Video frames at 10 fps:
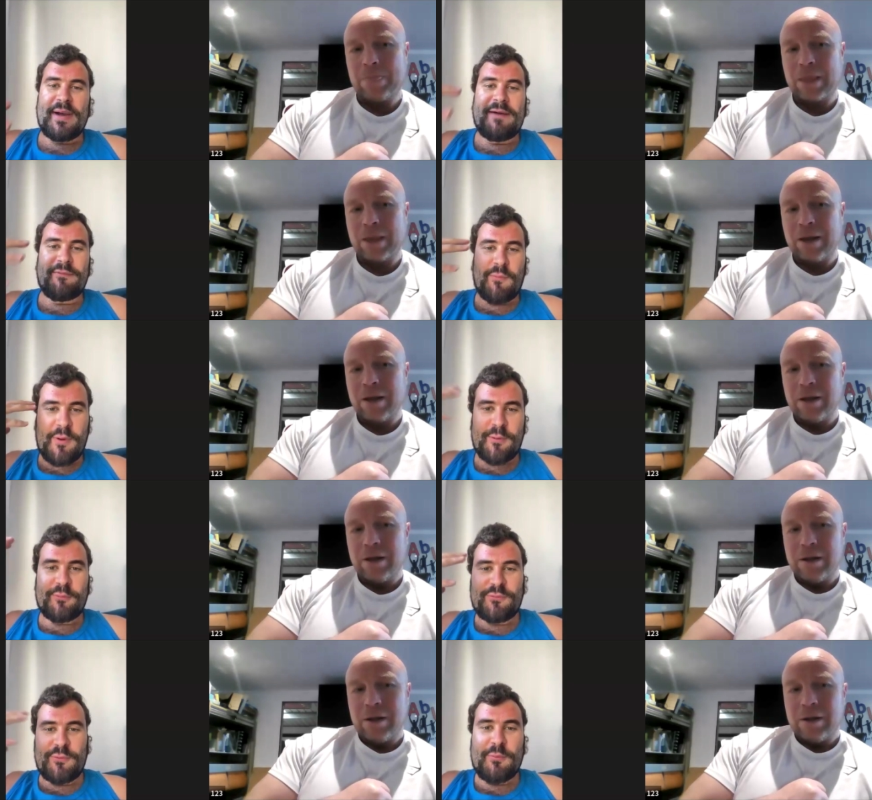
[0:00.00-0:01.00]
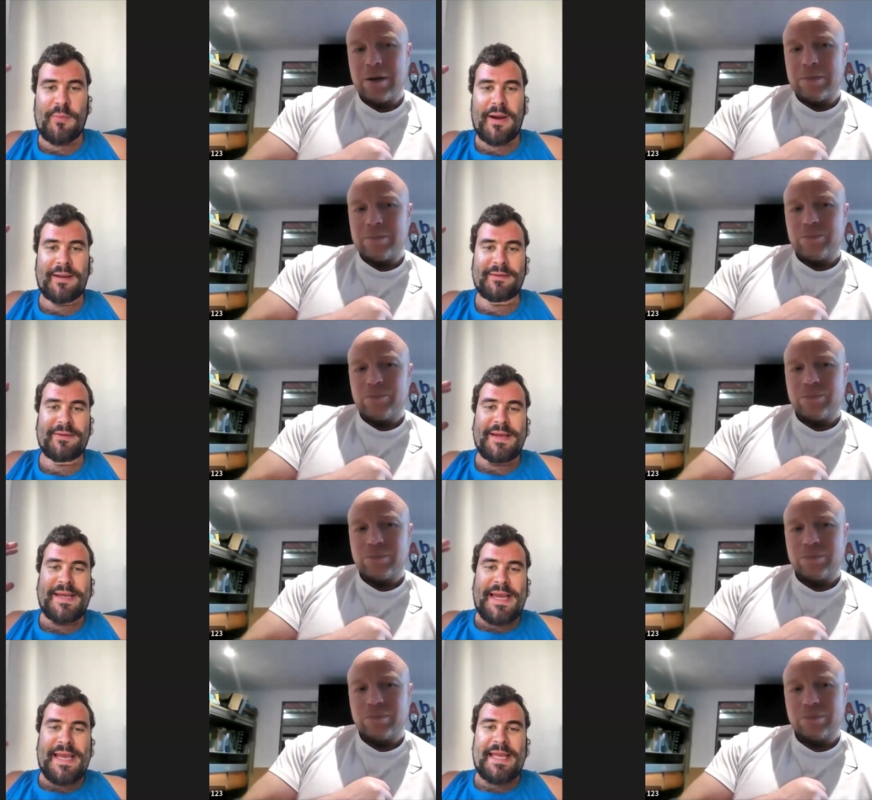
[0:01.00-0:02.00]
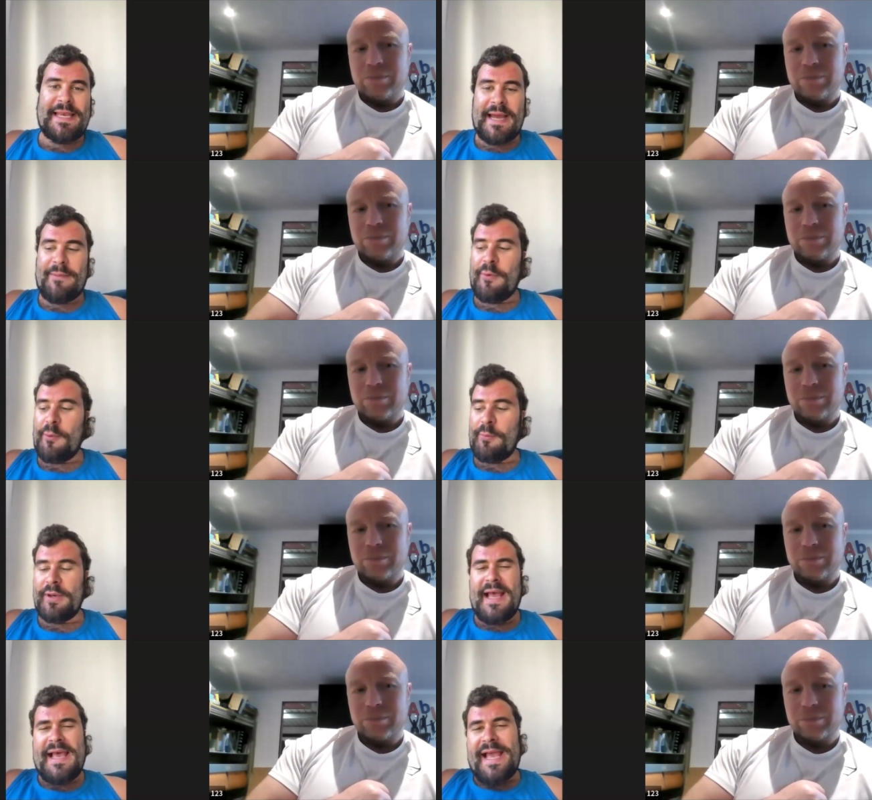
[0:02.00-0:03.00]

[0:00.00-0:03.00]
Speaker 1: you have and what goes through your mind in that moment.